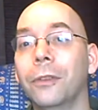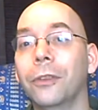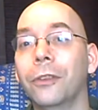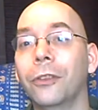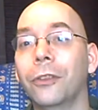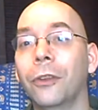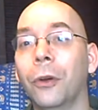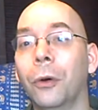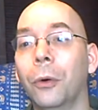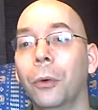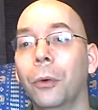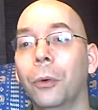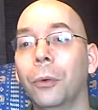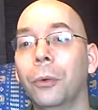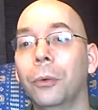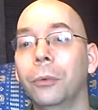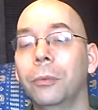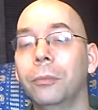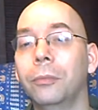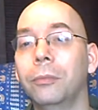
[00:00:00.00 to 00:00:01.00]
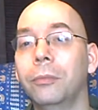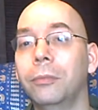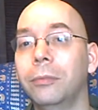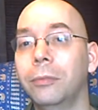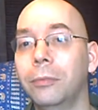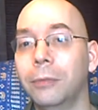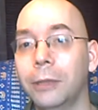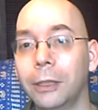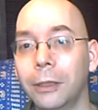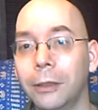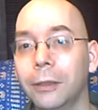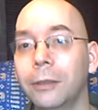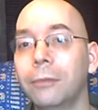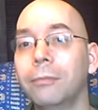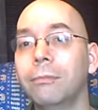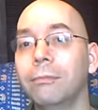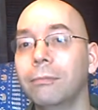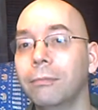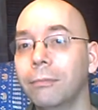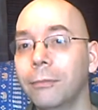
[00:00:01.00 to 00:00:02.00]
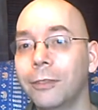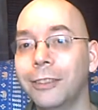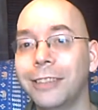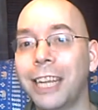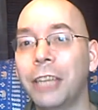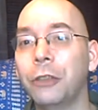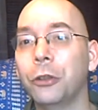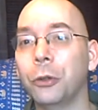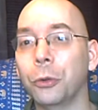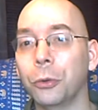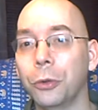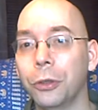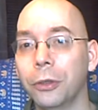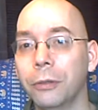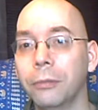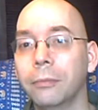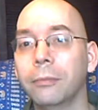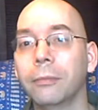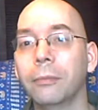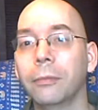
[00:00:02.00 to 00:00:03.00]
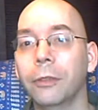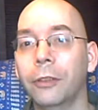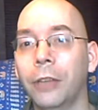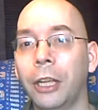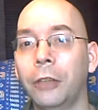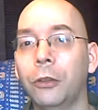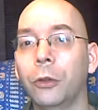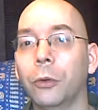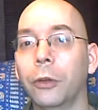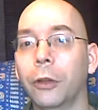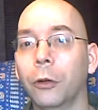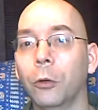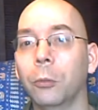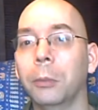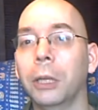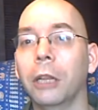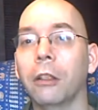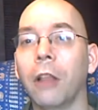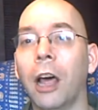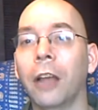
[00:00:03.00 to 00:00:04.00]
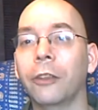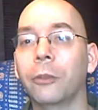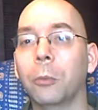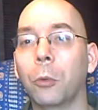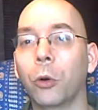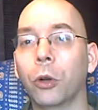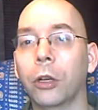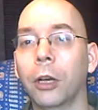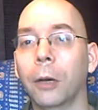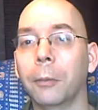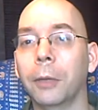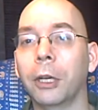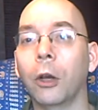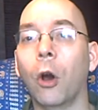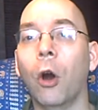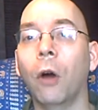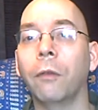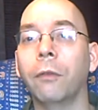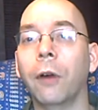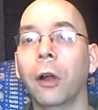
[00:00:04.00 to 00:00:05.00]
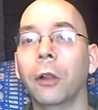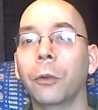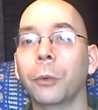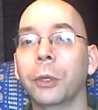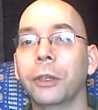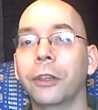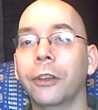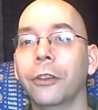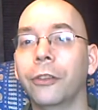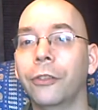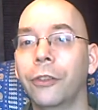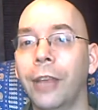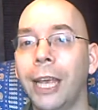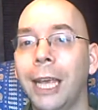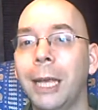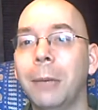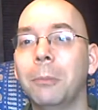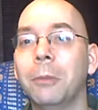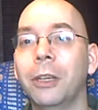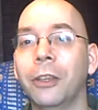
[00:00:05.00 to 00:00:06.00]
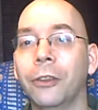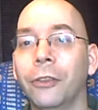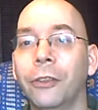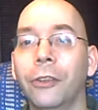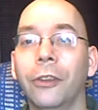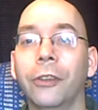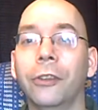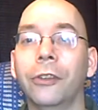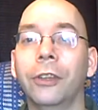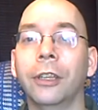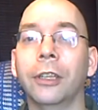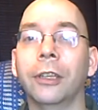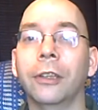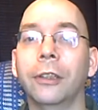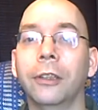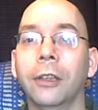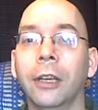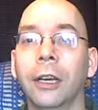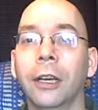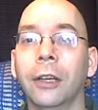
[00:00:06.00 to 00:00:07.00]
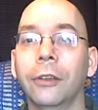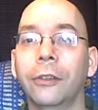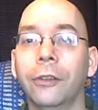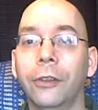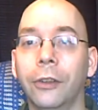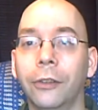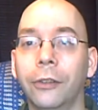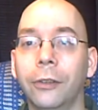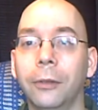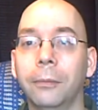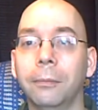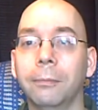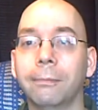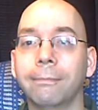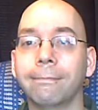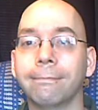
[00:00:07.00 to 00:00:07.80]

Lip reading: So stay tuned. Stay tuned. There will be lots more coming, all following the same consistent system.